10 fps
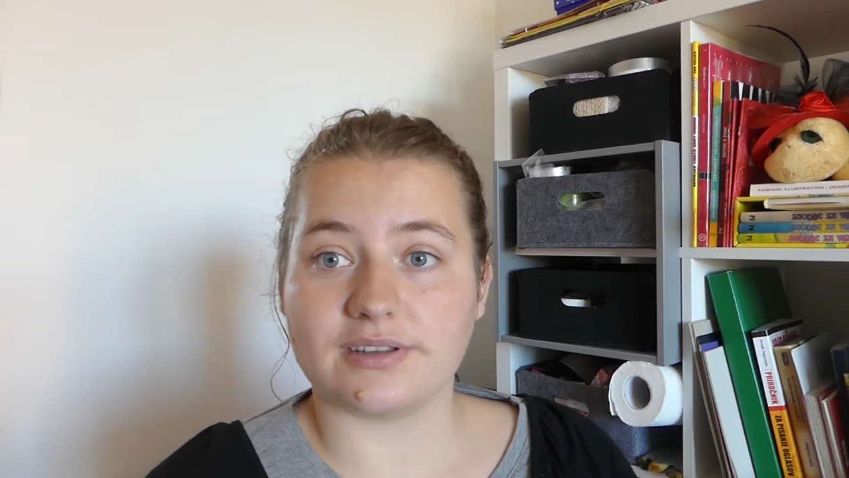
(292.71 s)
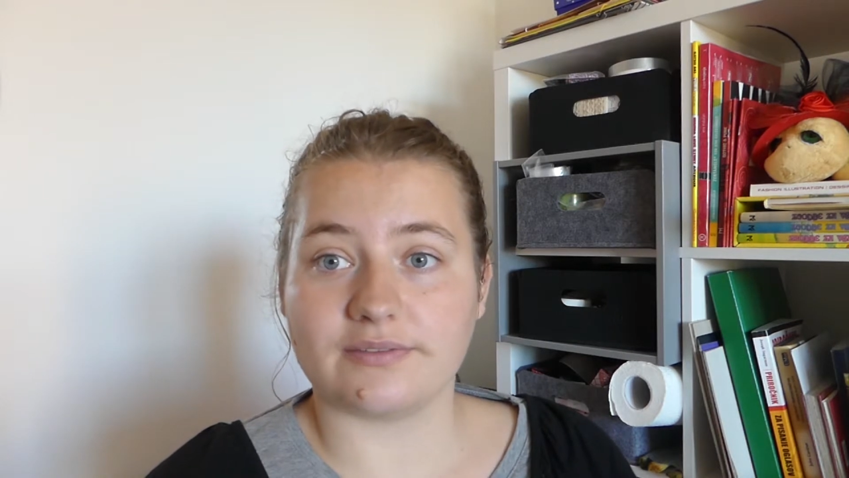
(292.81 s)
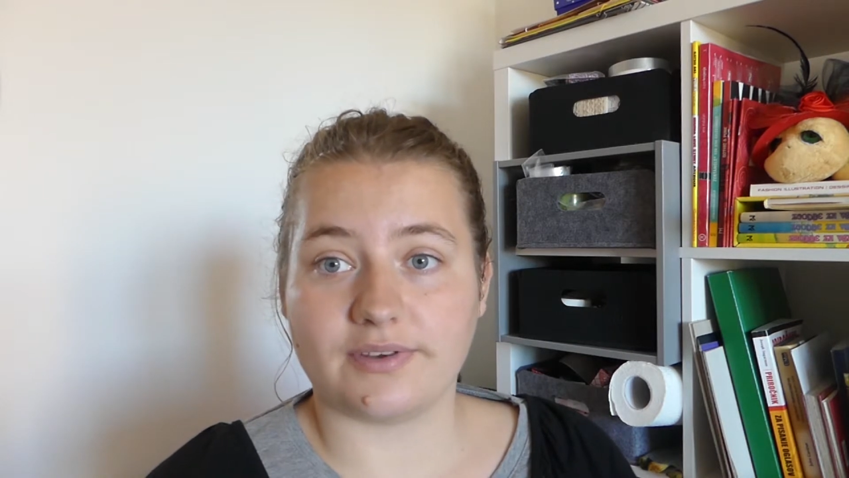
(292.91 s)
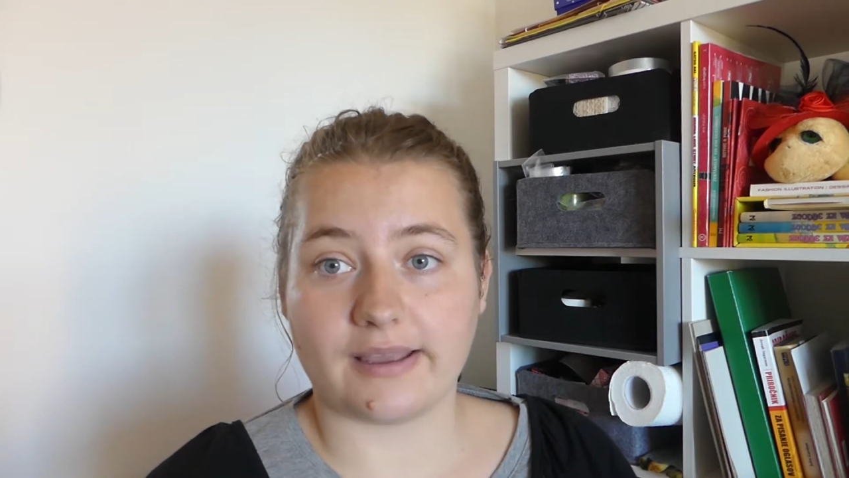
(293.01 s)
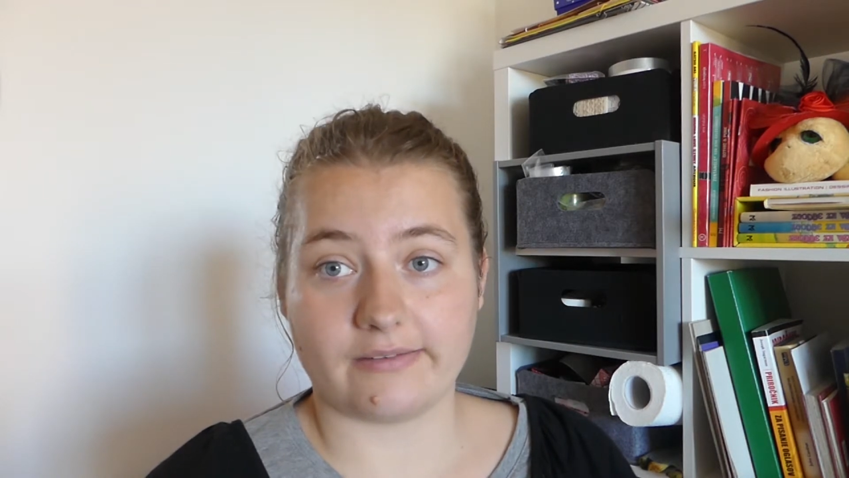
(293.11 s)

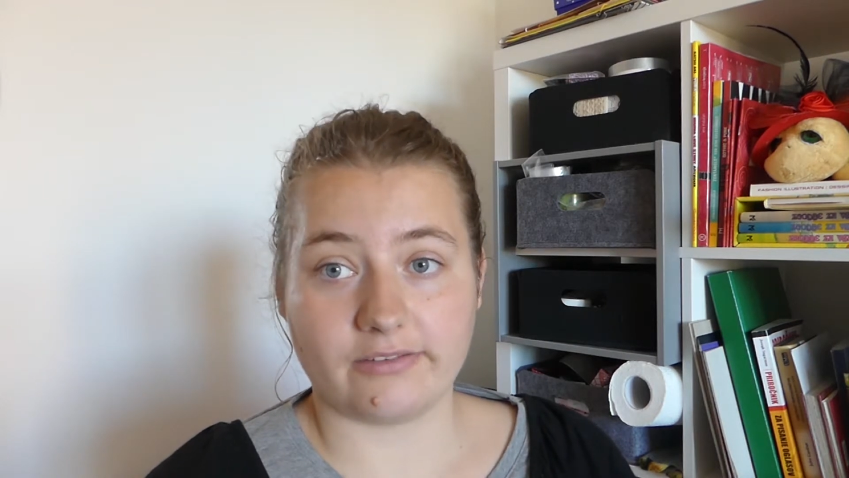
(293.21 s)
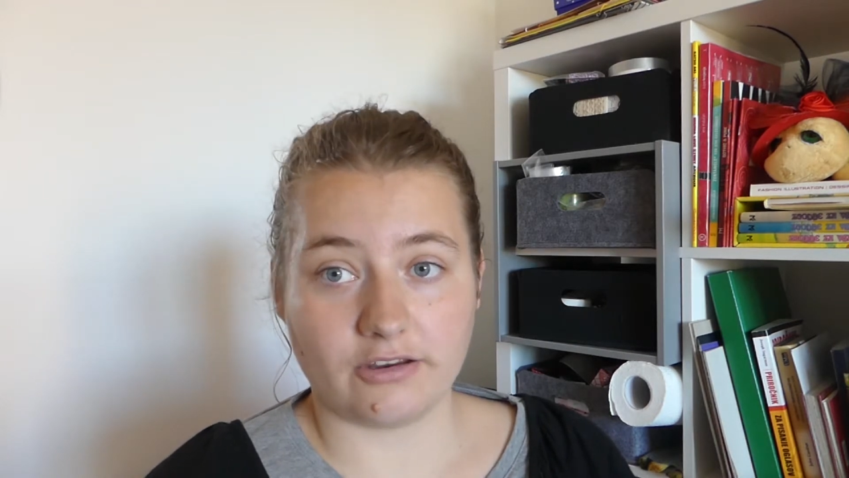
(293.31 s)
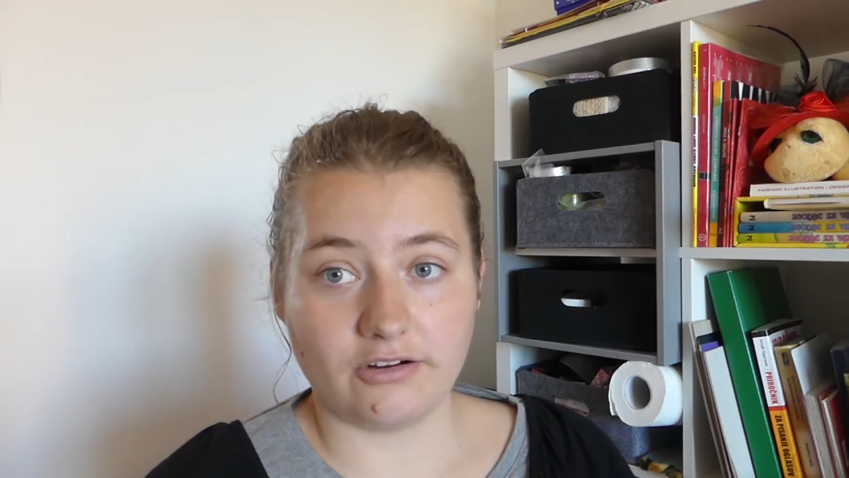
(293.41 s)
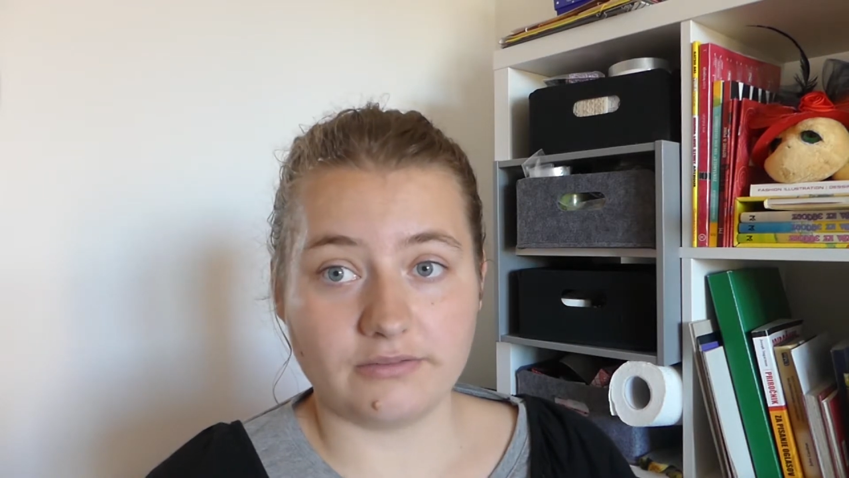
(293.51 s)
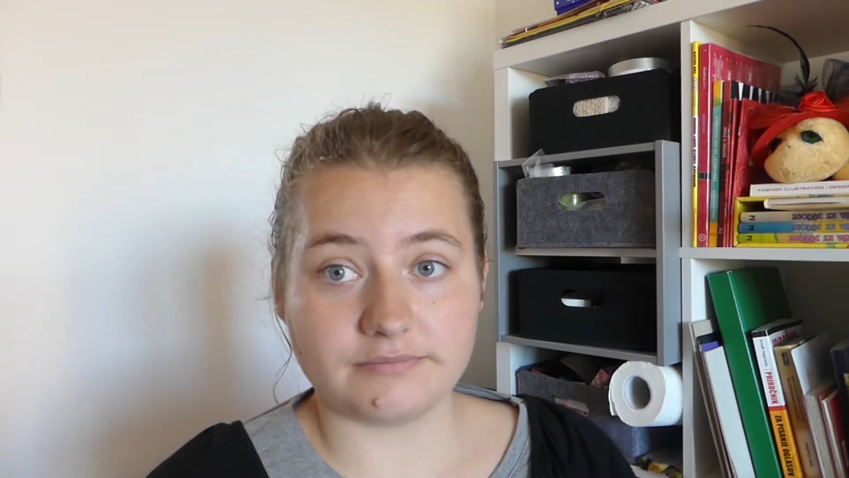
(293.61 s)
and faster,